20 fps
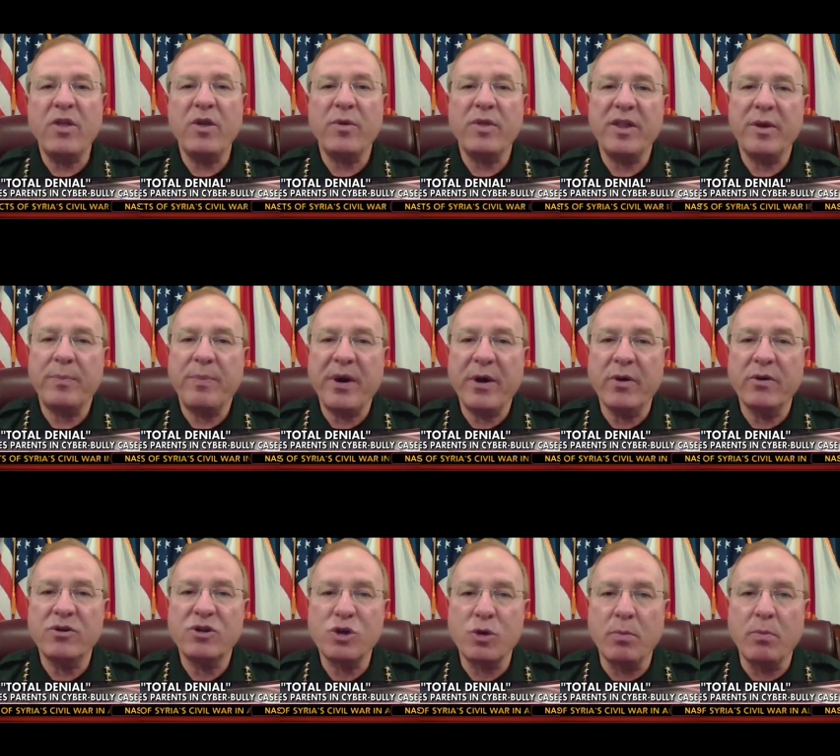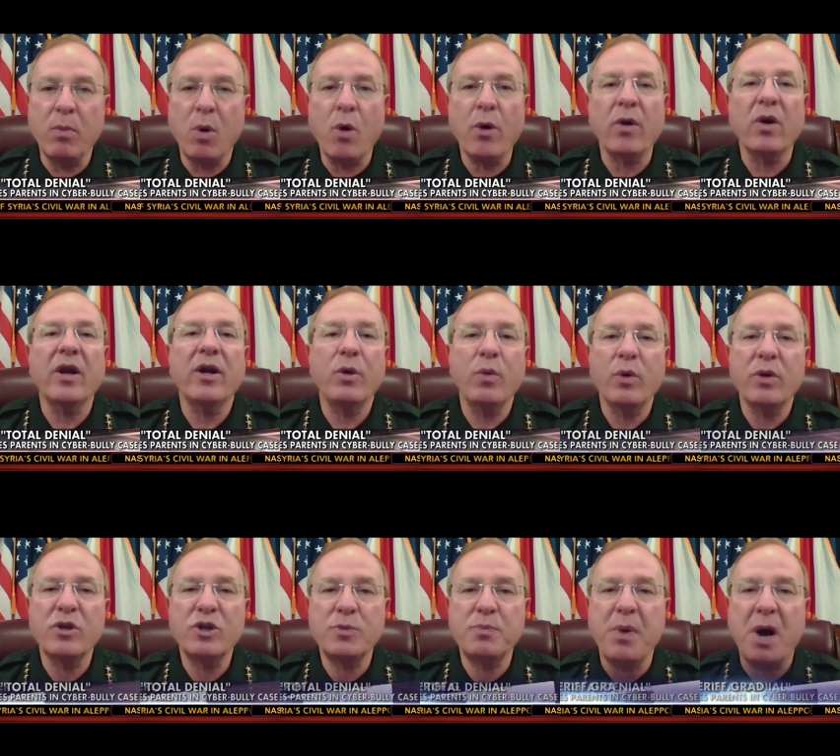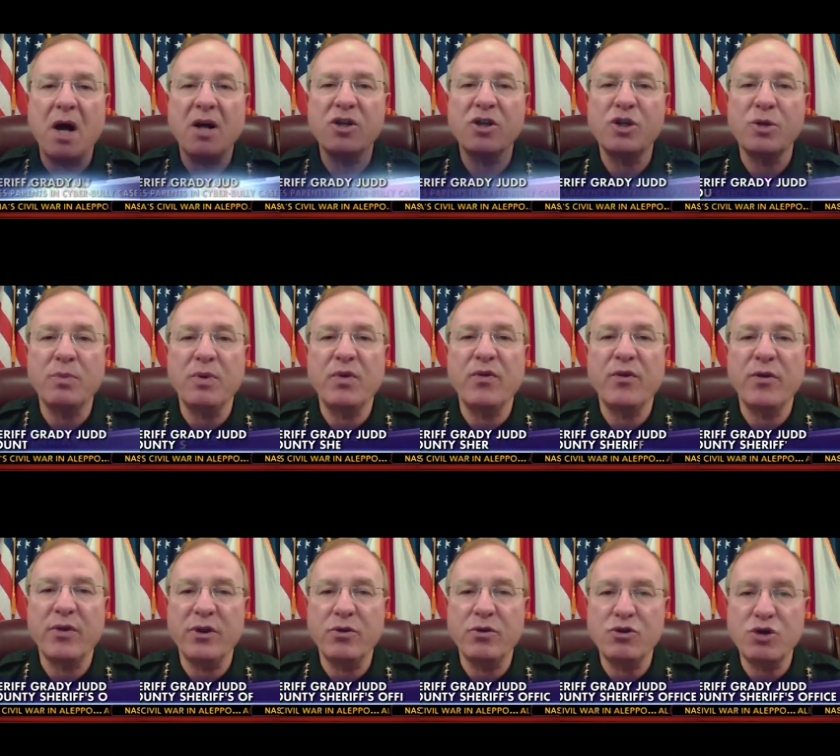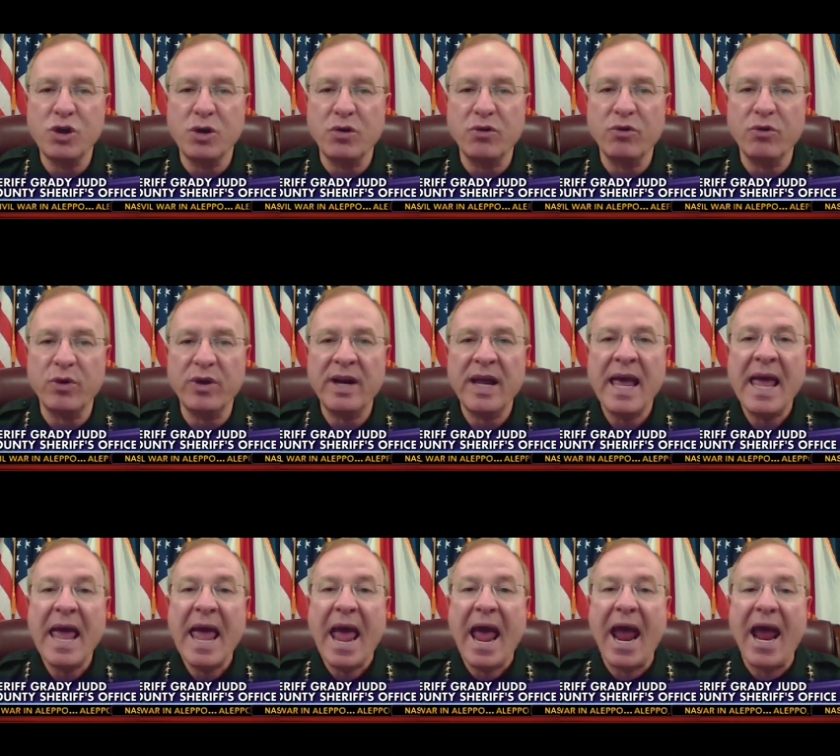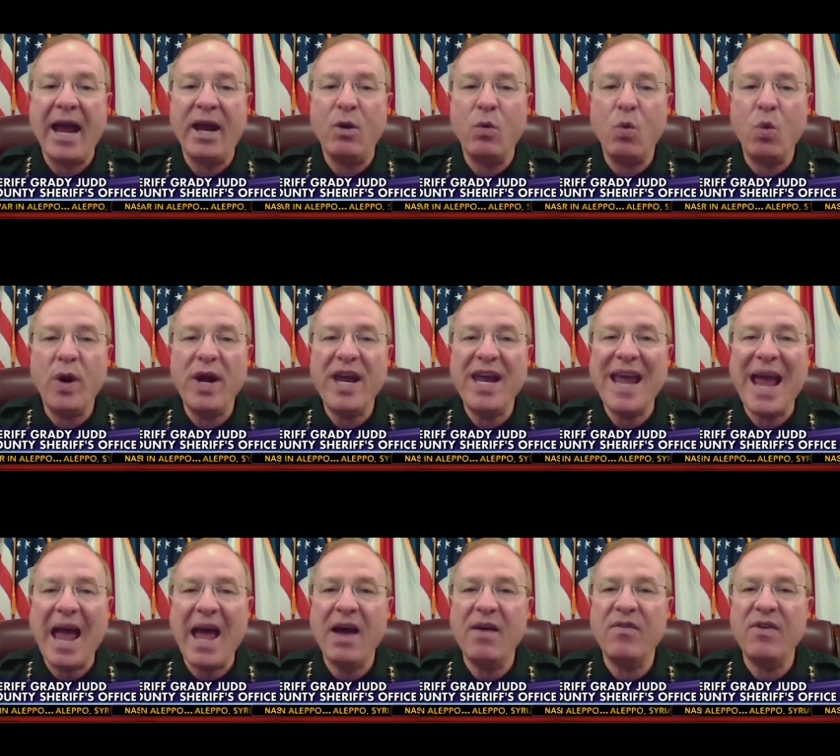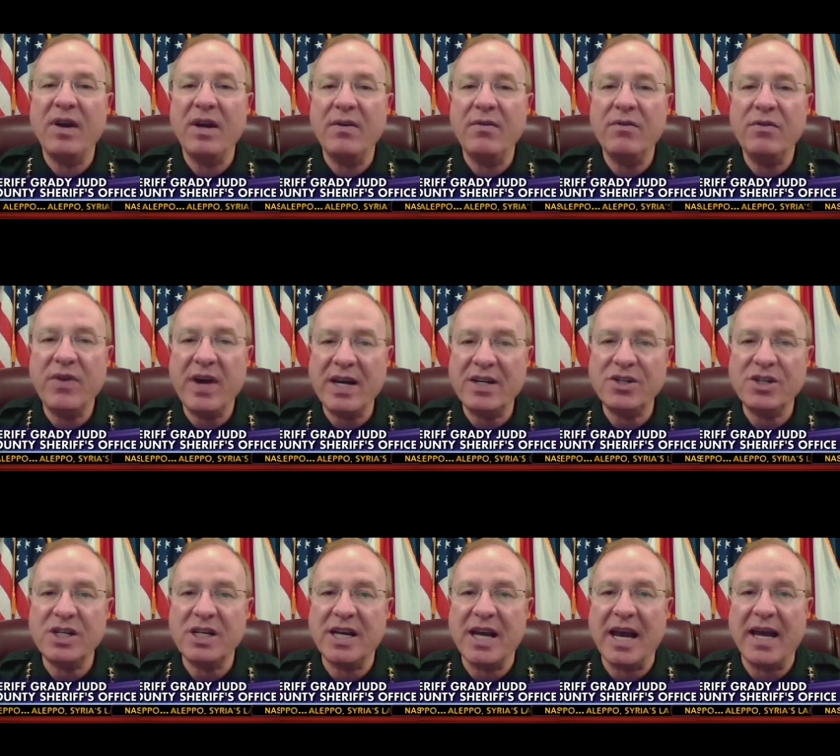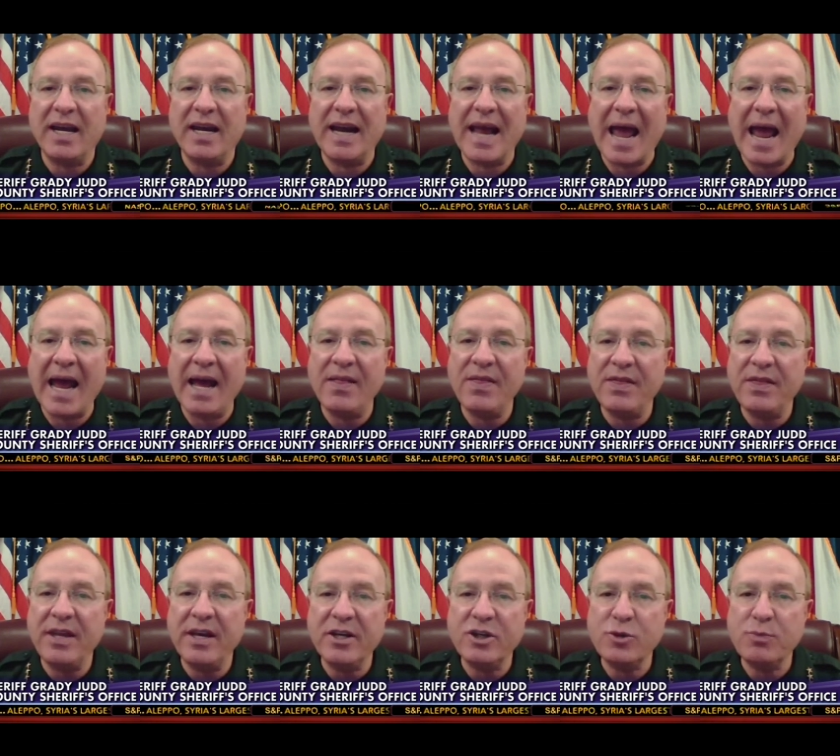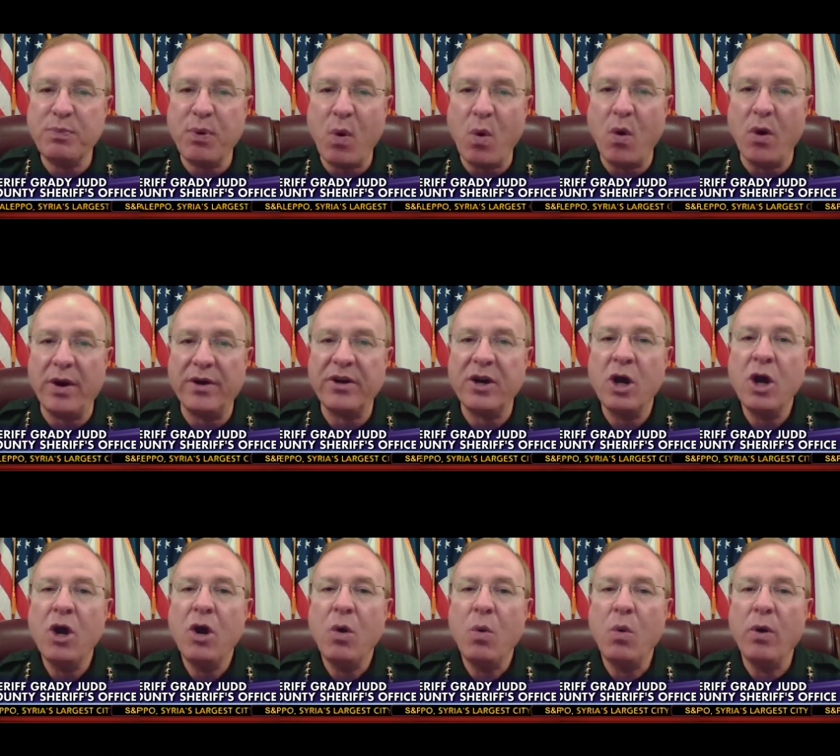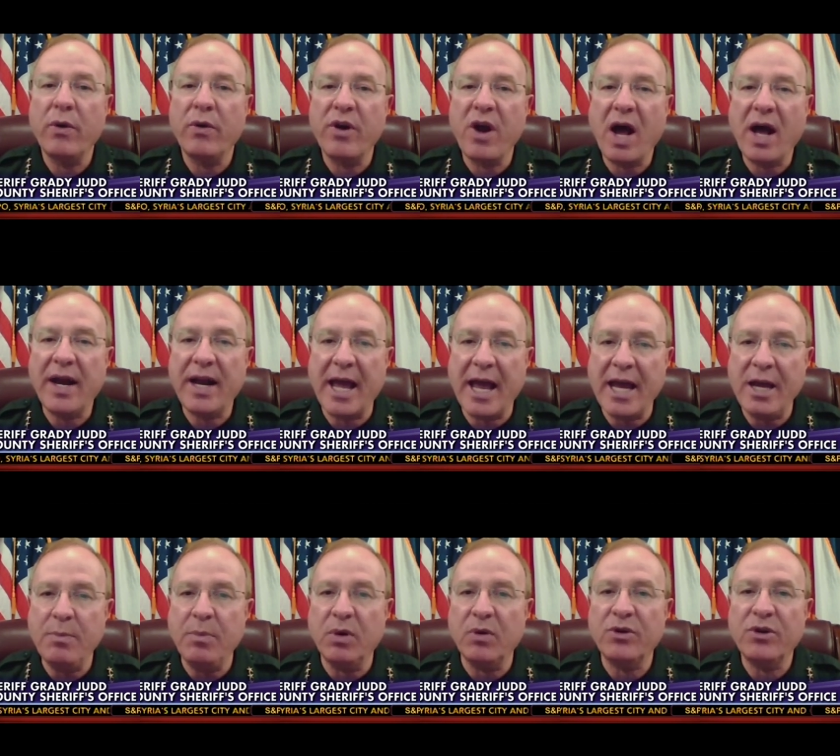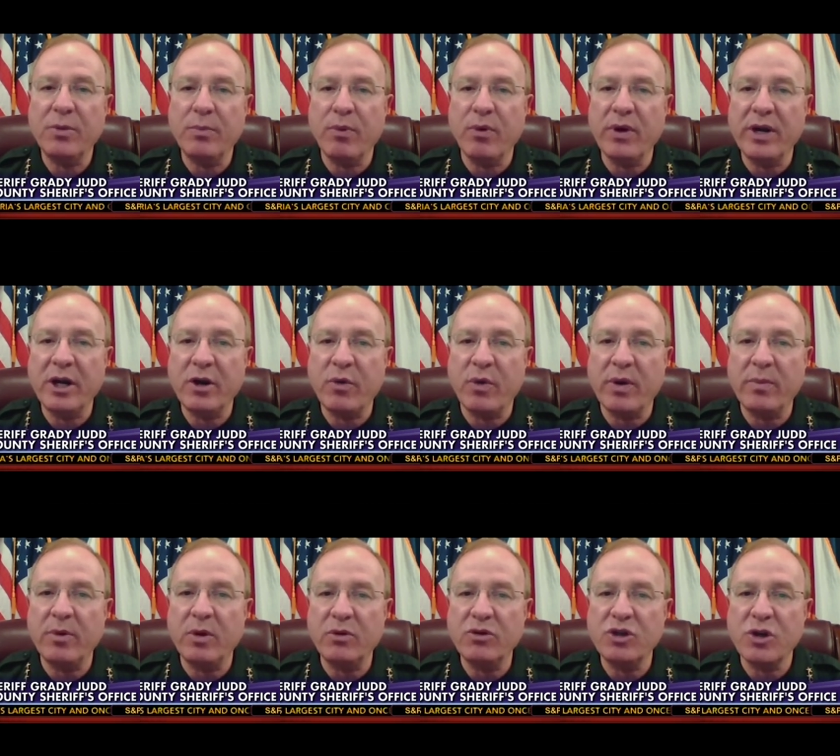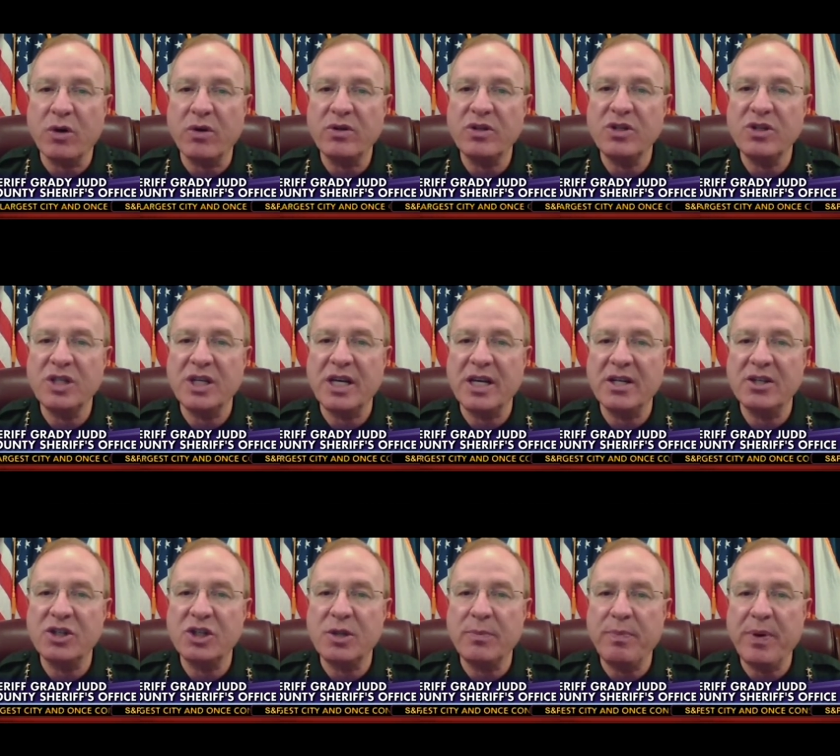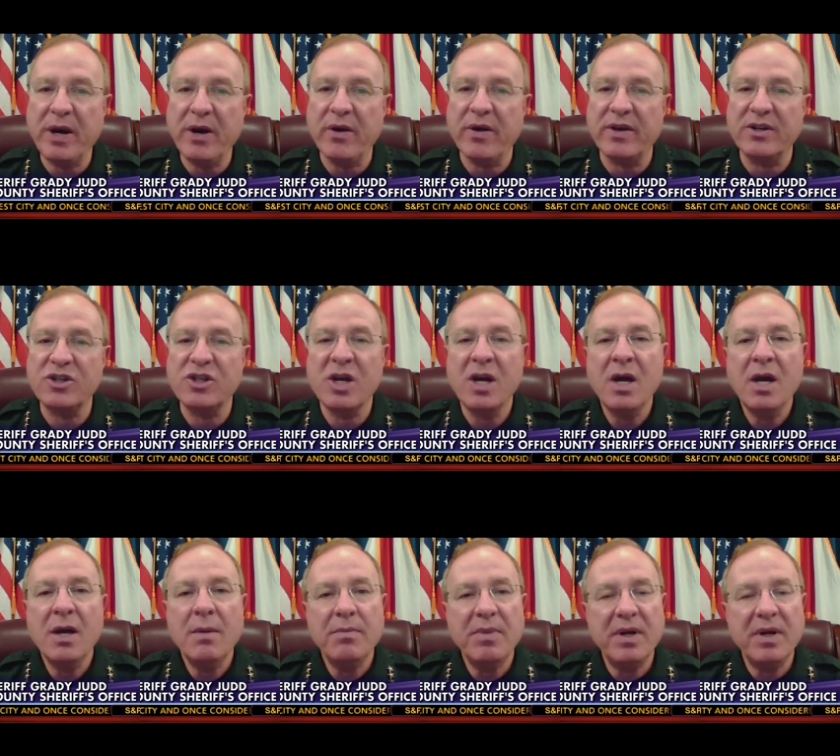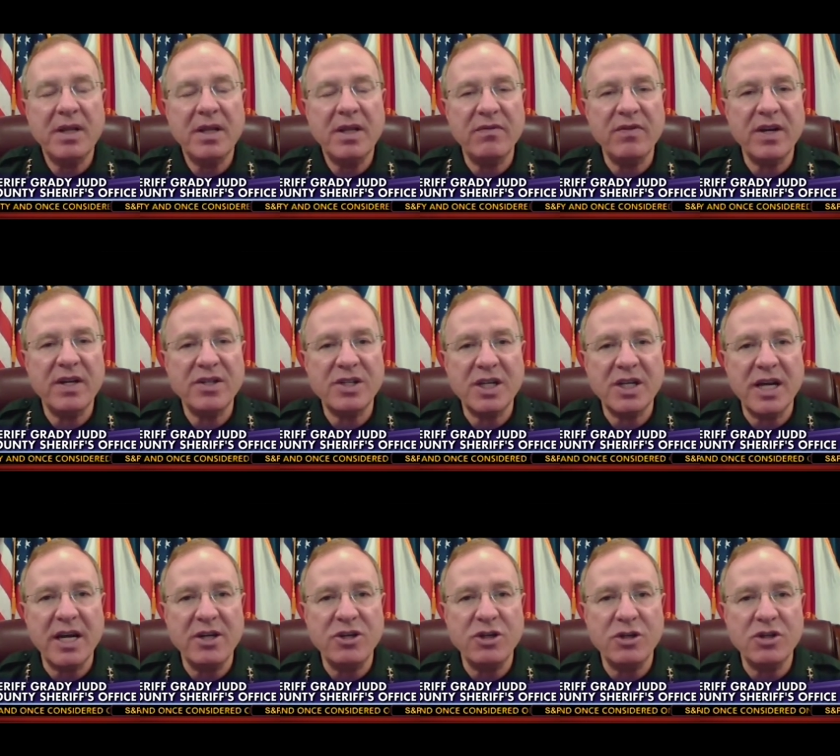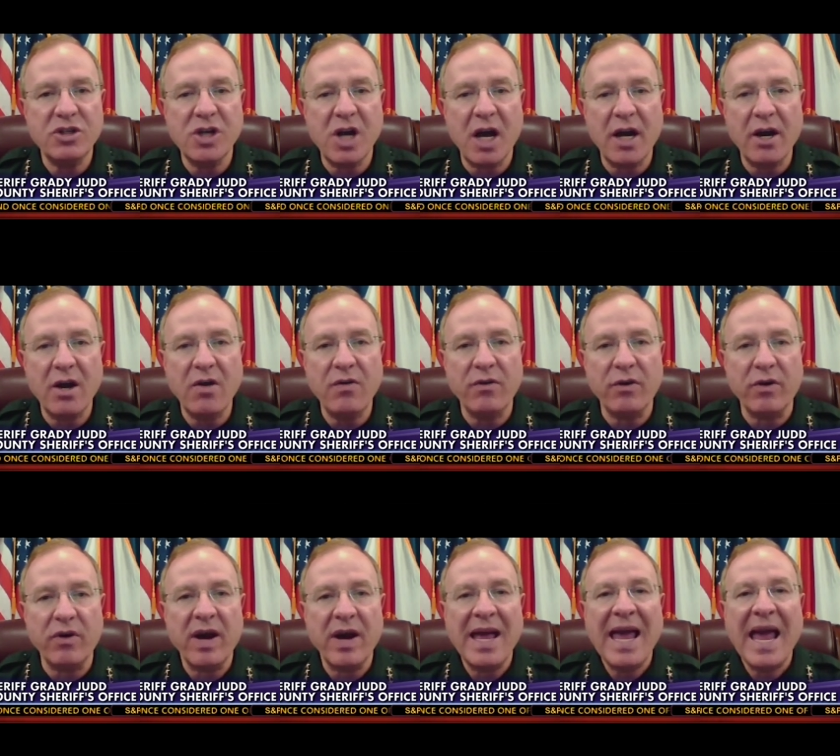that the parents are morally responsible for their children, and we have investigated. At this point, we're not able to bring criminal charges against the parents, but the investigation's not over.